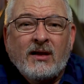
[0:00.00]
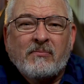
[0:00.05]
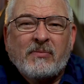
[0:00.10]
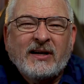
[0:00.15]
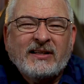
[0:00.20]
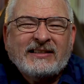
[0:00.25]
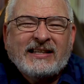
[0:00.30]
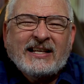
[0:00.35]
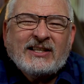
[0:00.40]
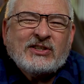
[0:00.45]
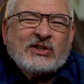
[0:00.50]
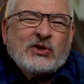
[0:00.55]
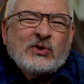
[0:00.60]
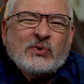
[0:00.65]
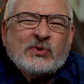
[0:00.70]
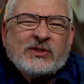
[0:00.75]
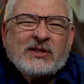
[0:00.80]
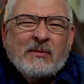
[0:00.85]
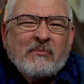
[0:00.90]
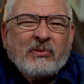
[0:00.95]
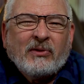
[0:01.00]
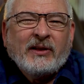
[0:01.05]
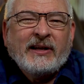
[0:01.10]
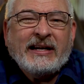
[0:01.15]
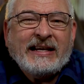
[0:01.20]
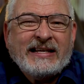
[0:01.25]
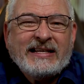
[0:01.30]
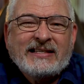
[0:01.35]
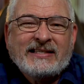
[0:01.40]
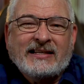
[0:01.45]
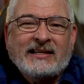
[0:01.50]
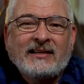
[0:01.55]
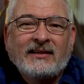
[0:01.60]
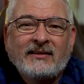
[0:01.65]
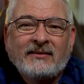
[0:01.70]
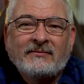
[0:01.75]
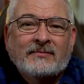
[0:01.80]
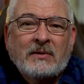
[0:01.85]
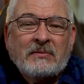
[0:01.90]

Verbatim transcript: but that's too simple and easy.